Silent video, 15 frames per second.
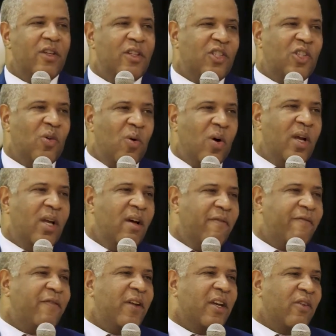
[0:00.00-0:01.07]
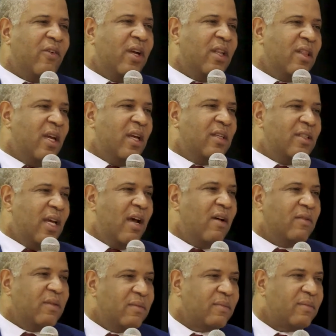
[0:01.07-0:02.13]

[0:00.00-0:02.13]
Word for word: the joy of figuring things out.